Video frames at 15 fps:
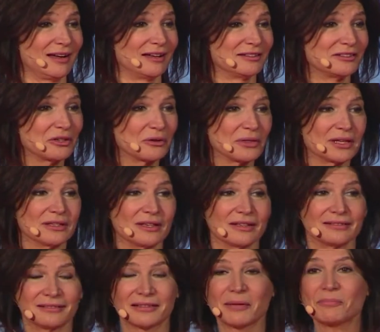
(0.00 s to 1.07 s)
so that
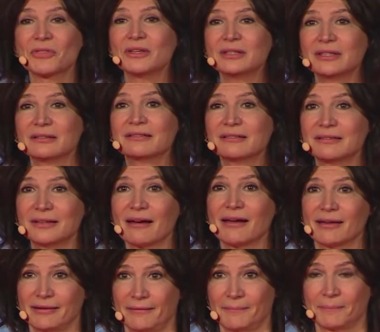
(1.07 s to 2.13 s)
something gets
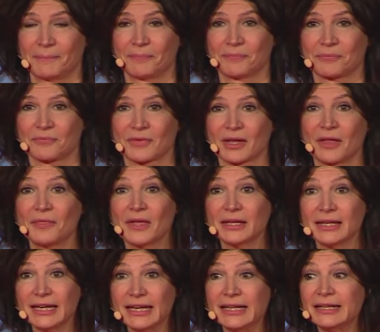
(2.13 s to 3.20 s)
done that
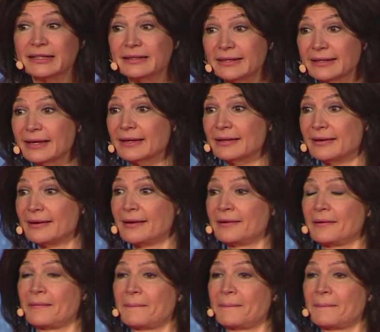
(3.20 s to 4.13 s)
needed to get done.